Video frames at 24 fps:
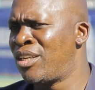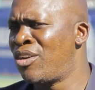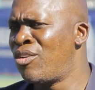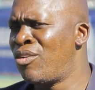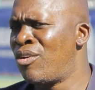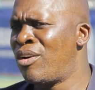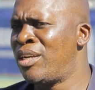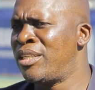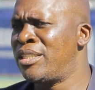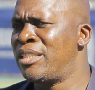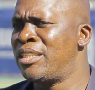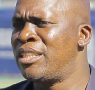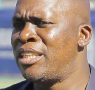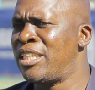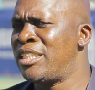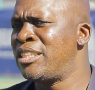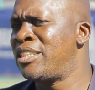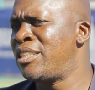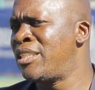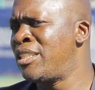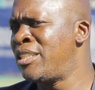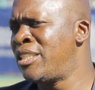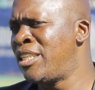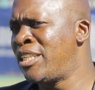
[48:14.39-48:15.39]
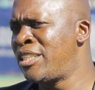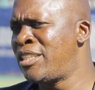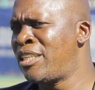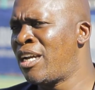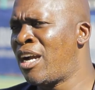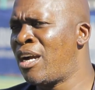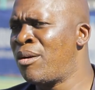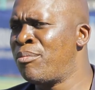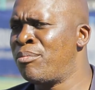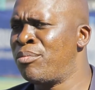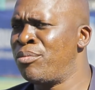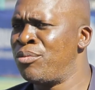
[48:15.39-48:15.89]
Go and there's in the
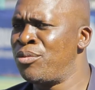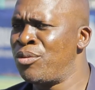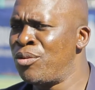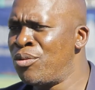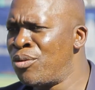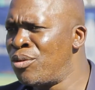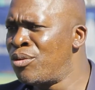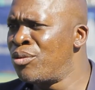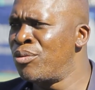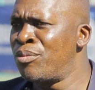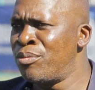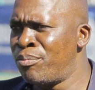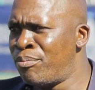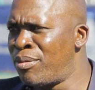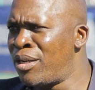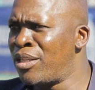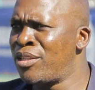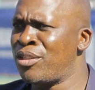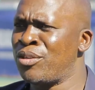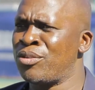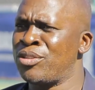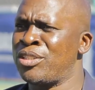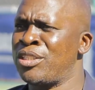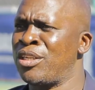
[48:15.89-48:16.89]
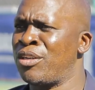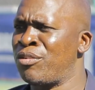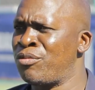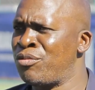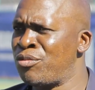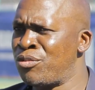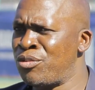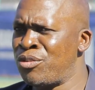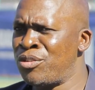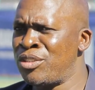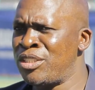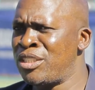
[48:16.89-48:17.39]
tub, go bath
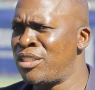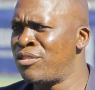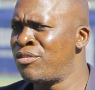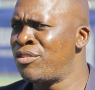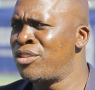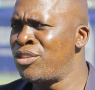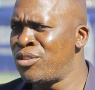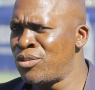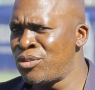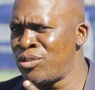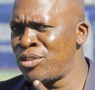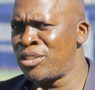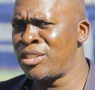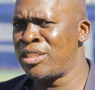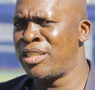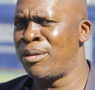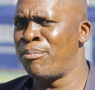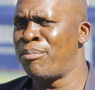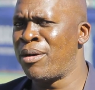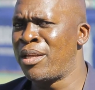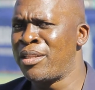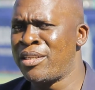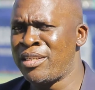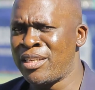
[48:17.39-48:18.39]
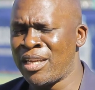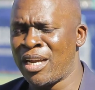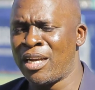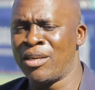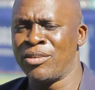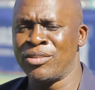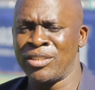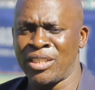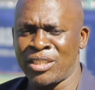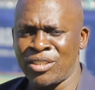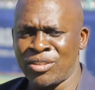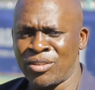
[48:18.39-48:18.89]
yourself. Don't even use the bath
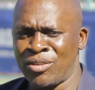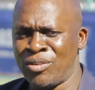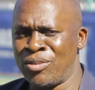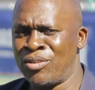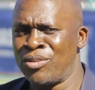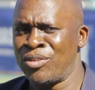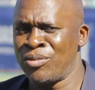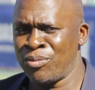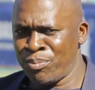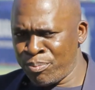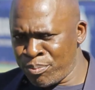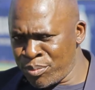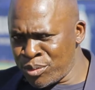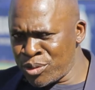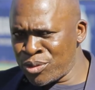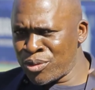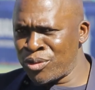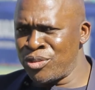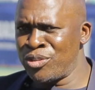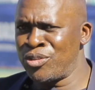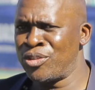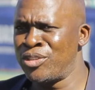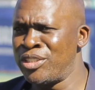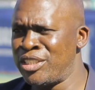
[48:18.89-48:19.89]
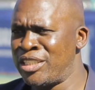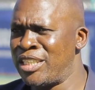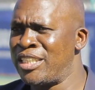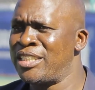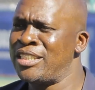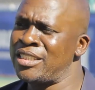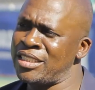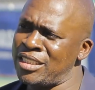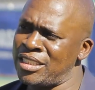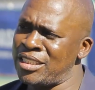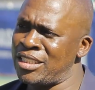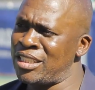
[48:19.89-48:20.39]
towel, just go put on your
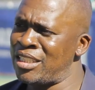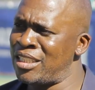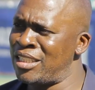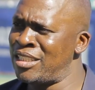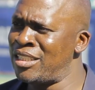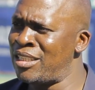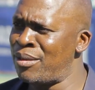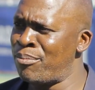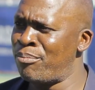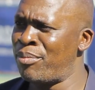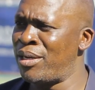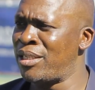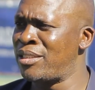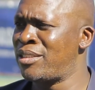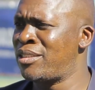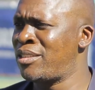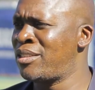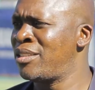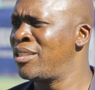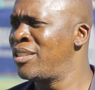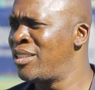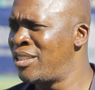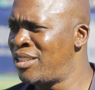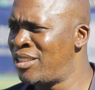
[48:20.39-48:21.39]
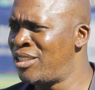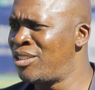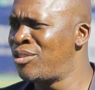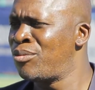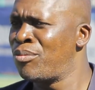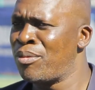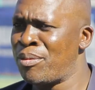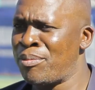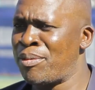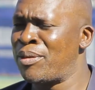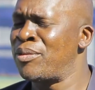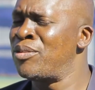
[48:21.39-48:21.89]
jersey in the bus.
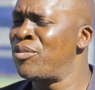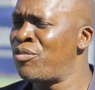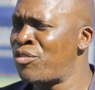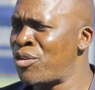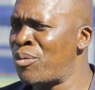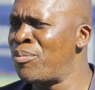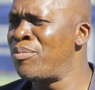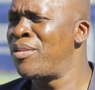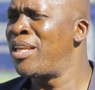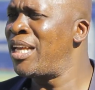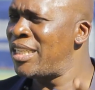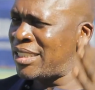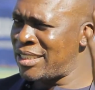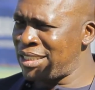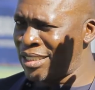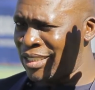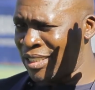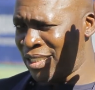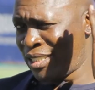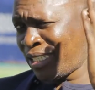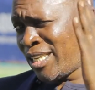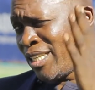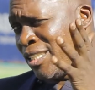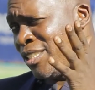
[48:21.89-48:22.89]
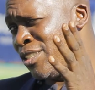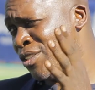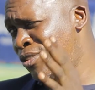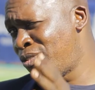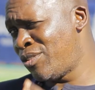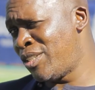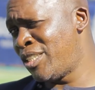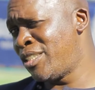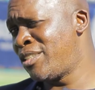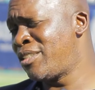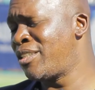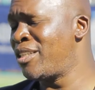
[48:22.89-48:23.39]
From there straight
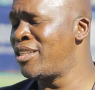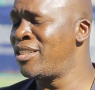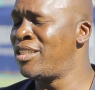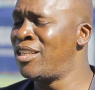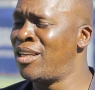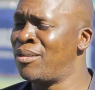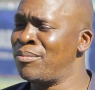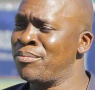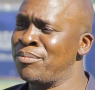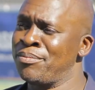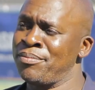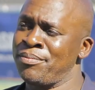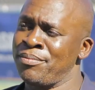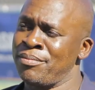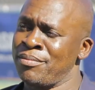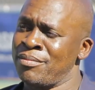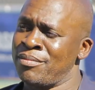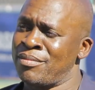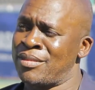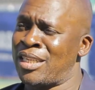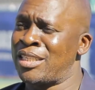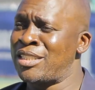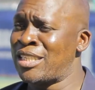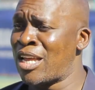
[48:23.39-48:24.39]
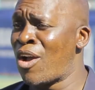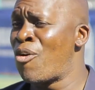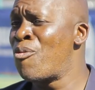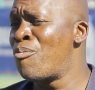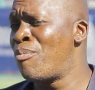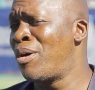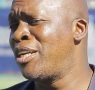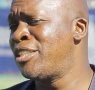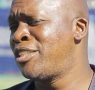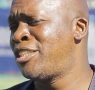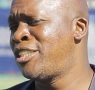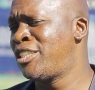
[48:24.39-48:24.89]
to the stadium. That's how
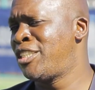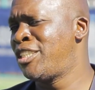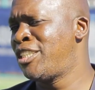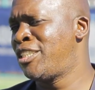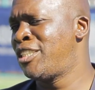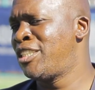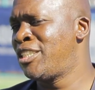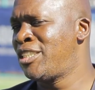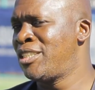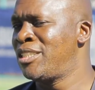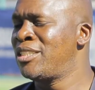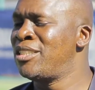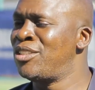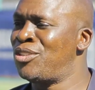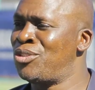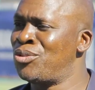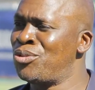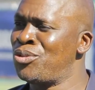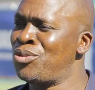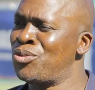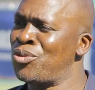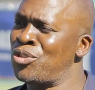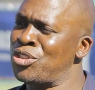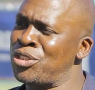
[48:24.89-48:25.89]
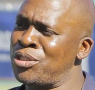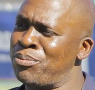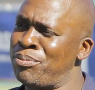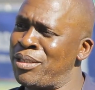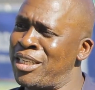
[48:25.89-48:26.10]
much juju was.